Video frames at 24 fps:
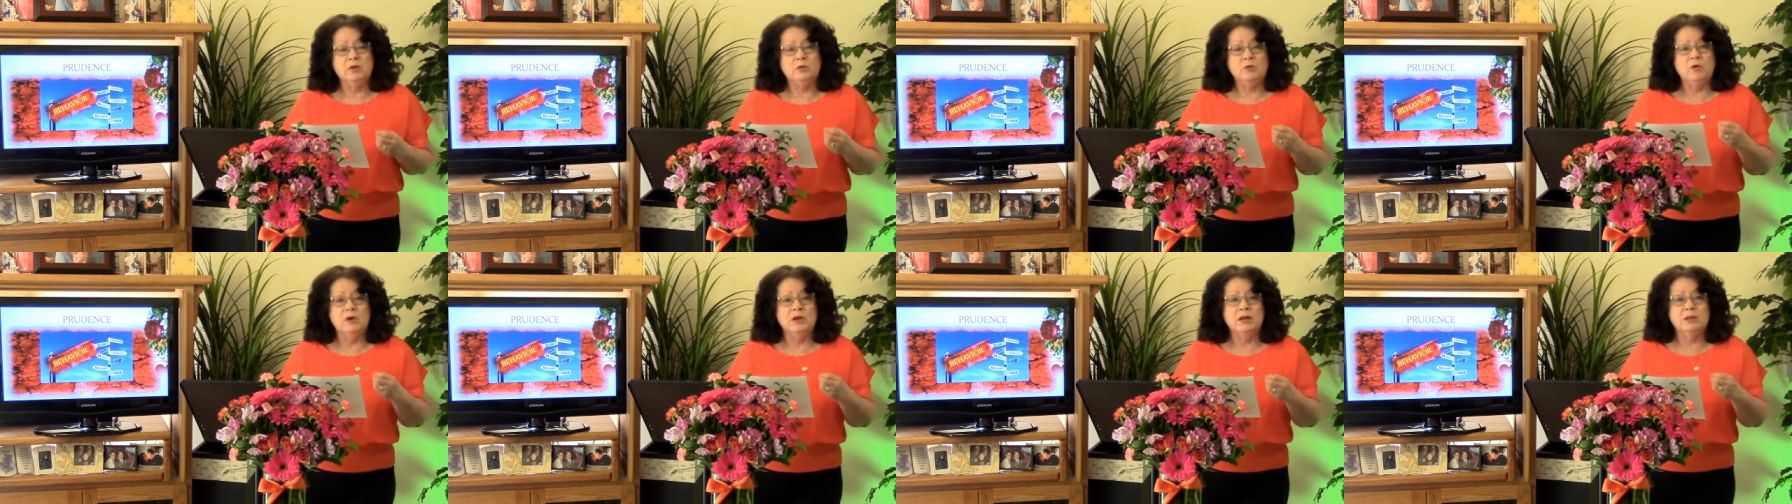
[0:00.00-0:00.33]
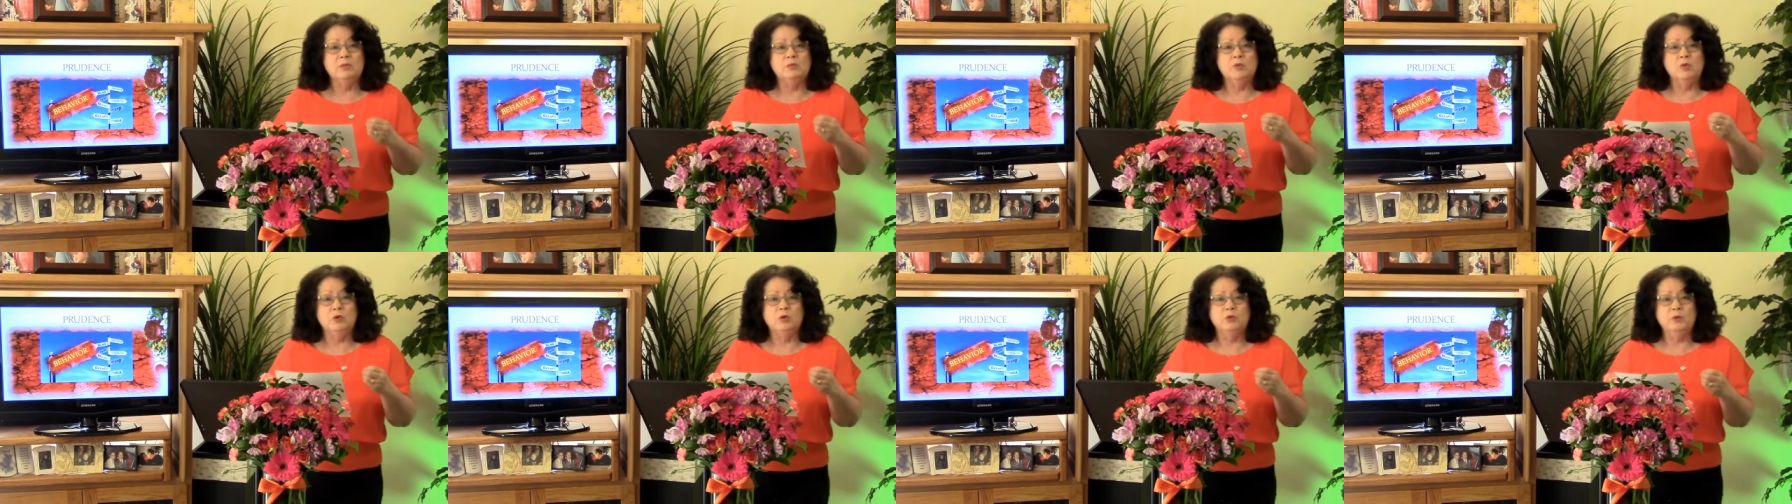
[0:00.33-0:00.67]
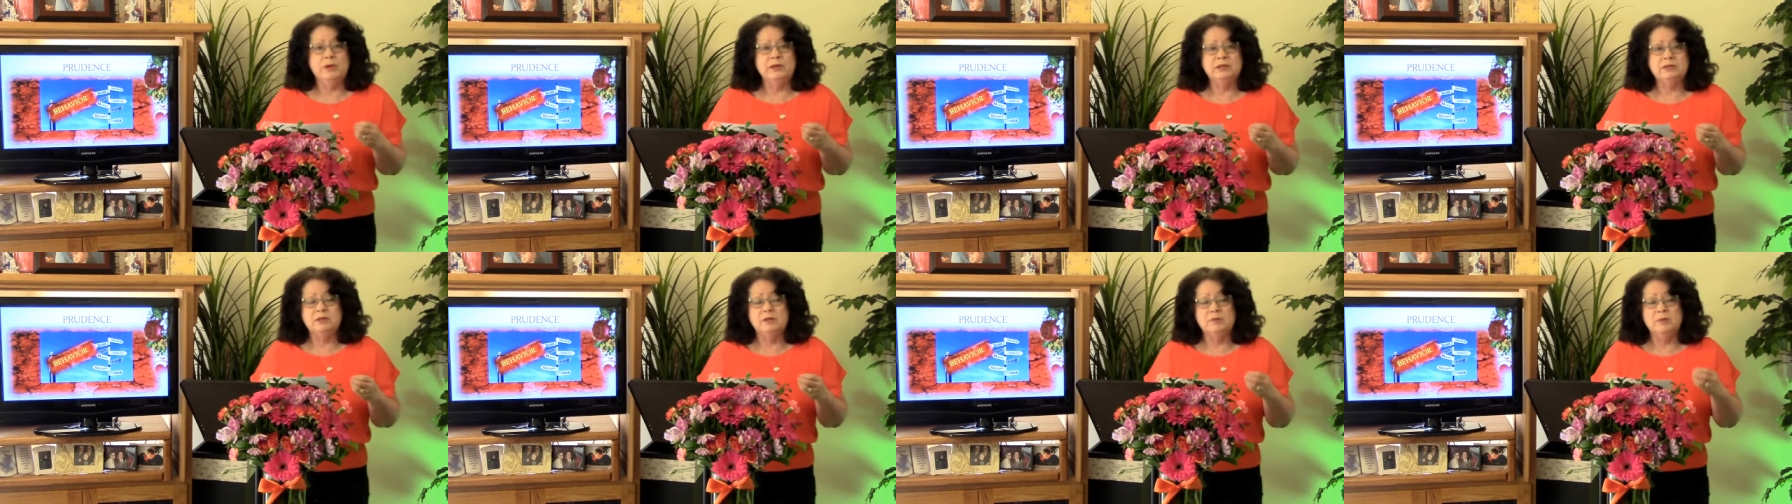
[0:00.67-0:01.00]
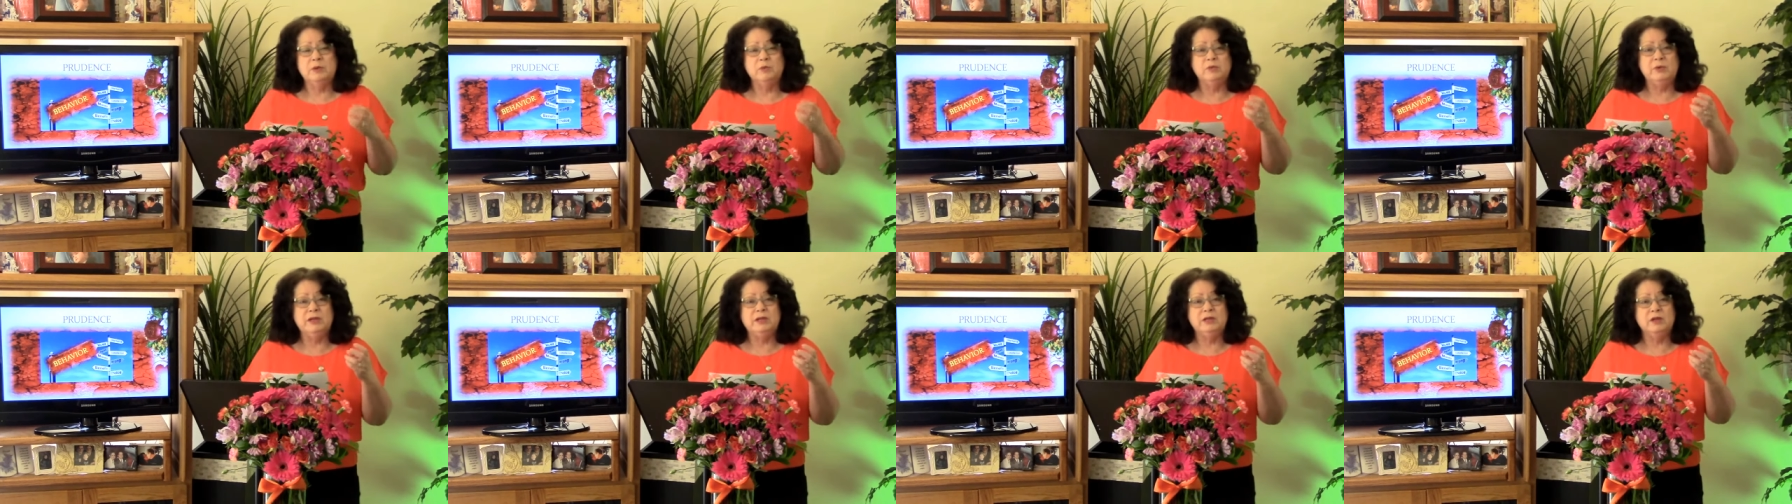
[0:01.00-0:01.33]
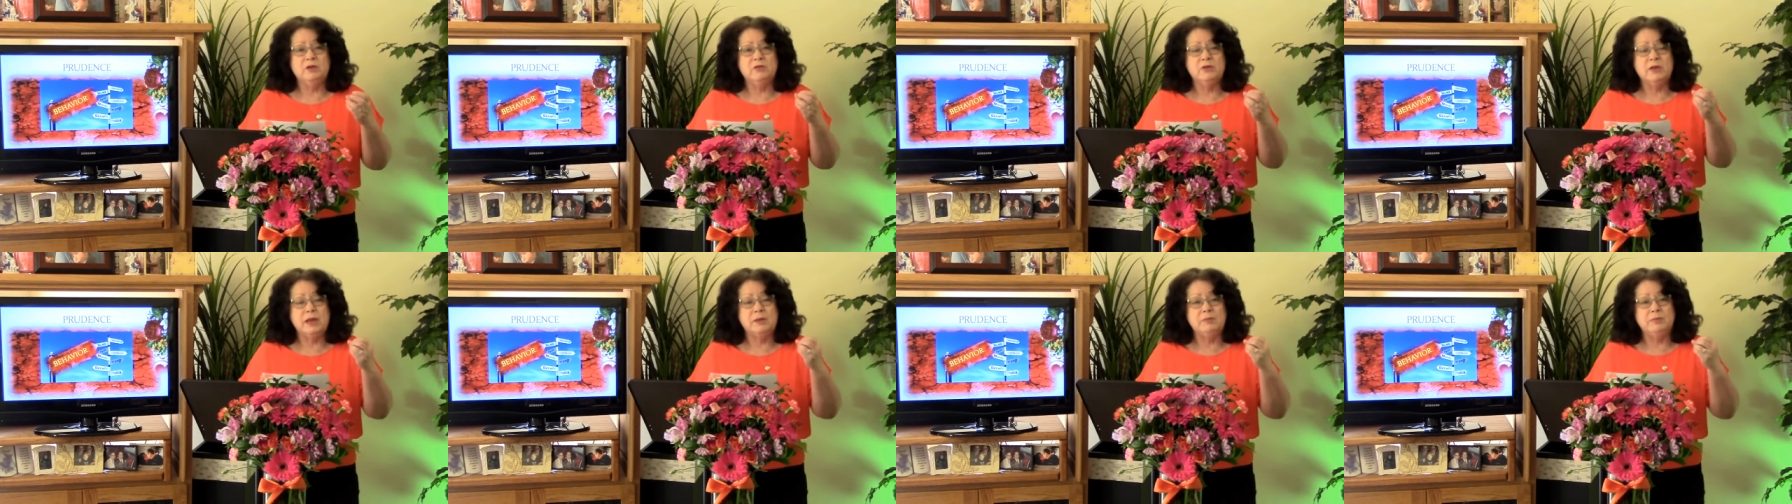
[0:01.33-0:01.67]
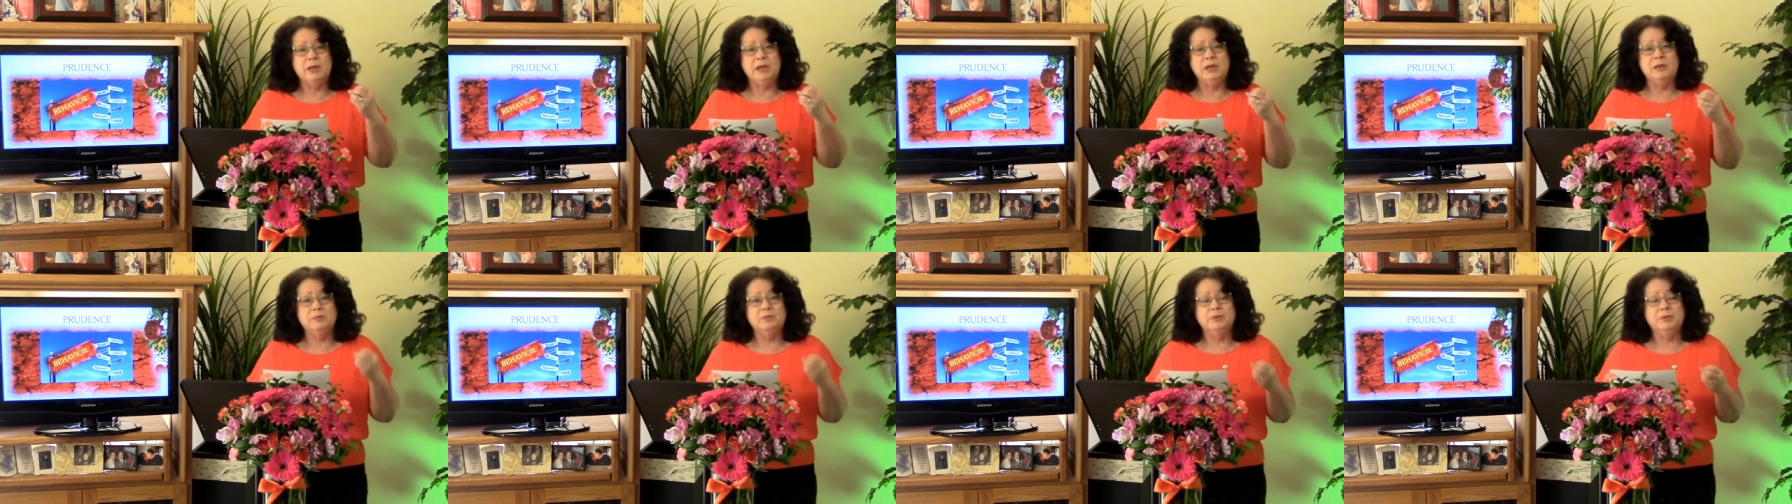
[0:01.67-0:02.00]
wanting more wisdom, and we know that
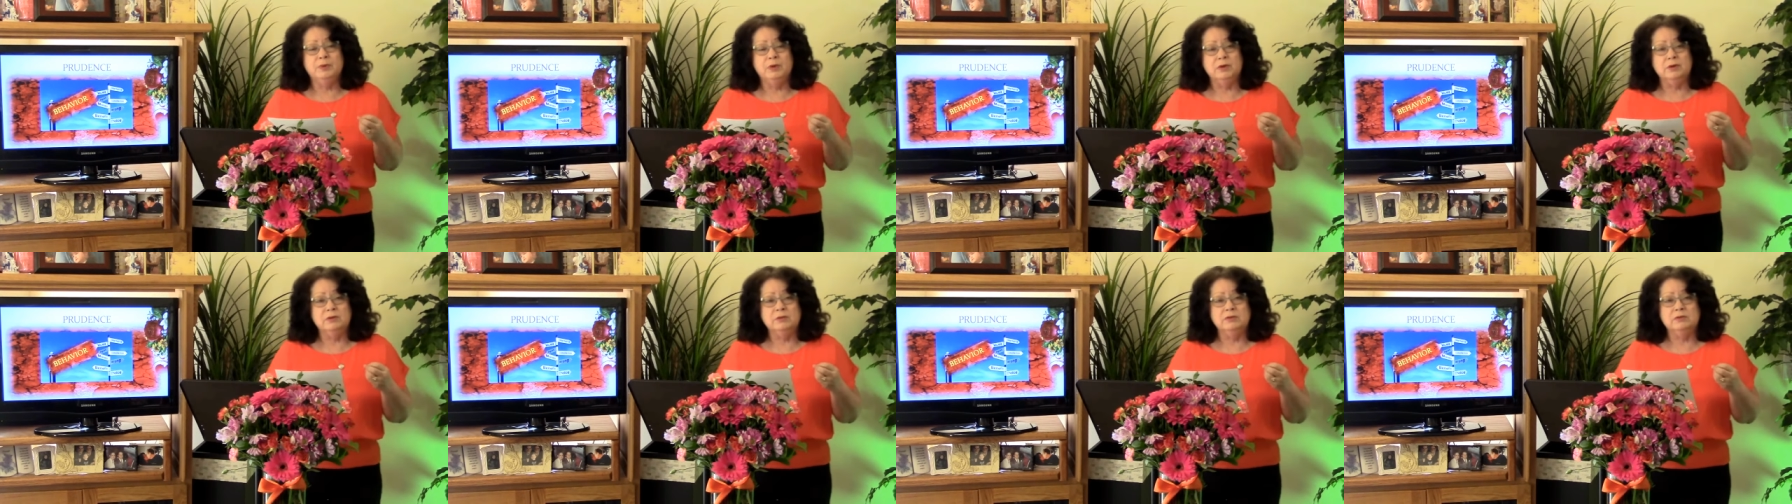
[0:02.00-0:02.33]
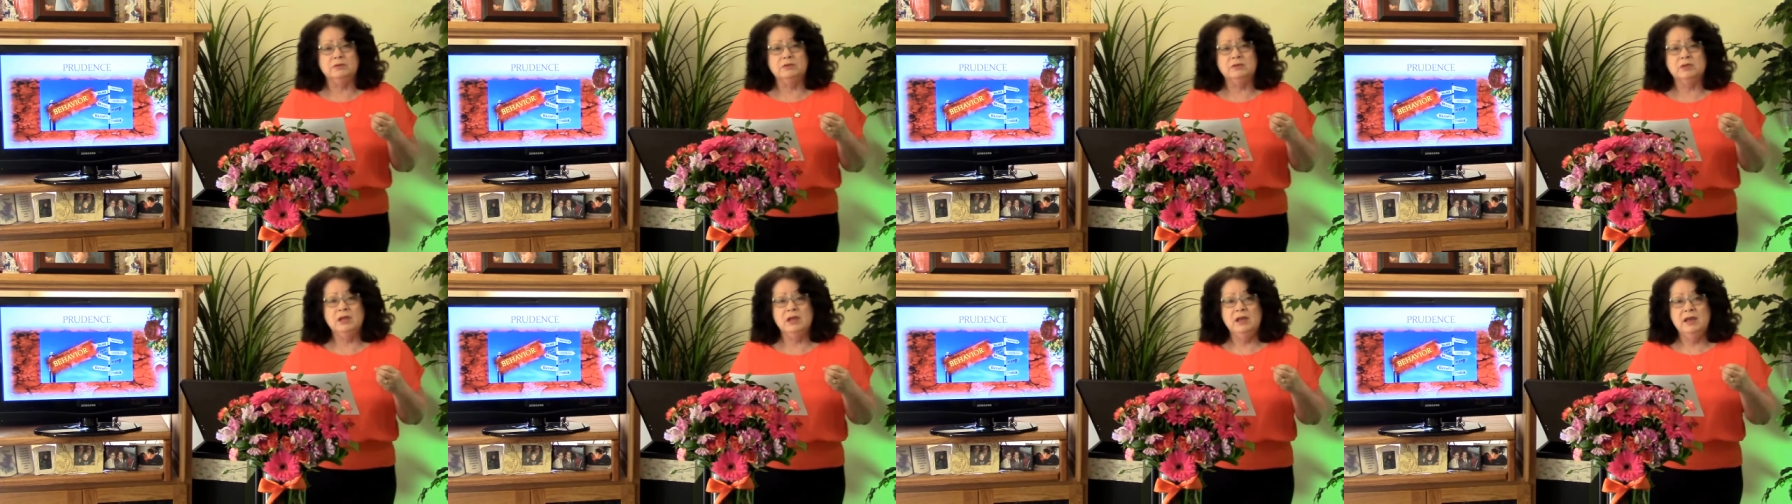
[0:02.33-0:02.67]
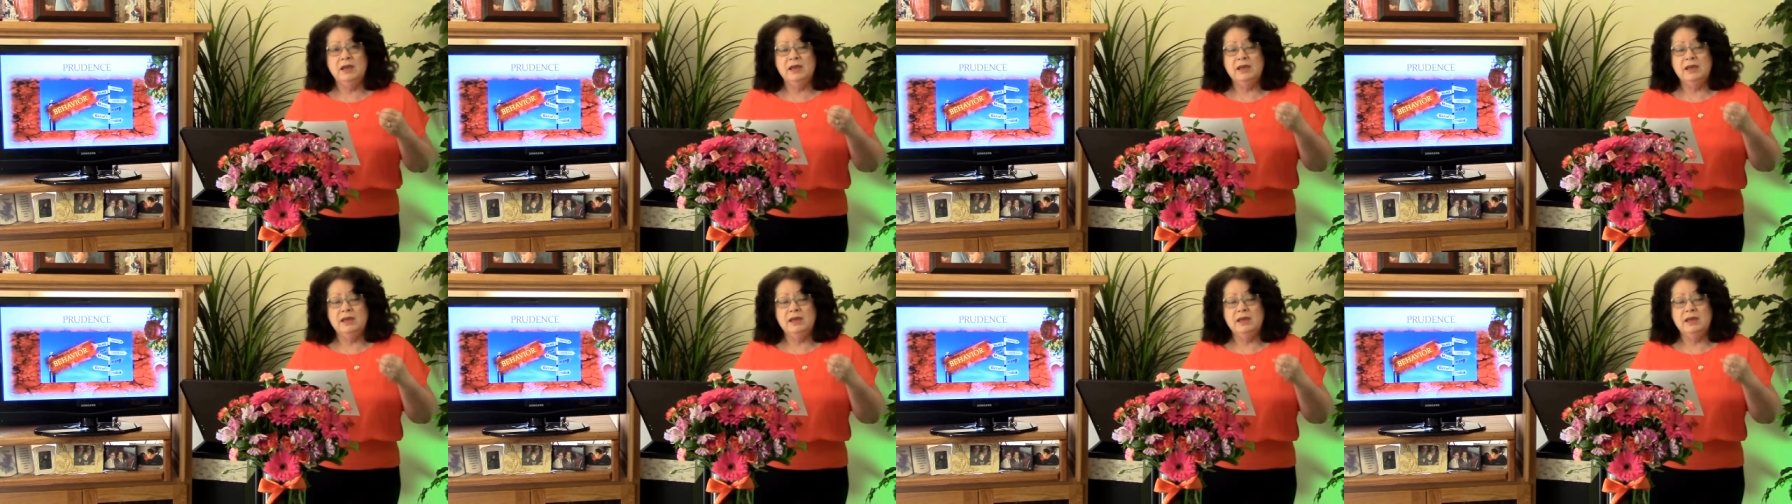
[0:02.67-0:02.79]
being prudent